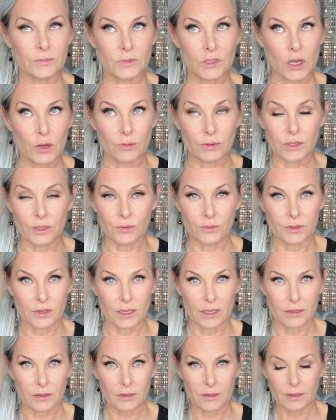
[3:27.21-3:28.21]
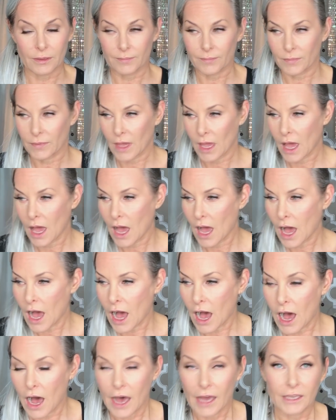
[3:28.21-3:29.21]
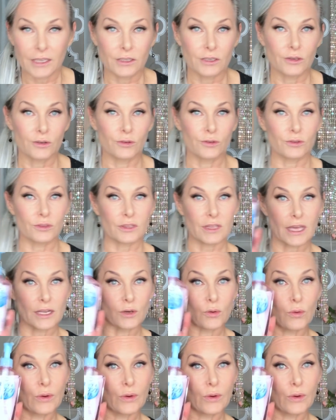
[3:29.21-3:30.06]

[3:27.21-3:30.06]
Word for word: don't use this. I use an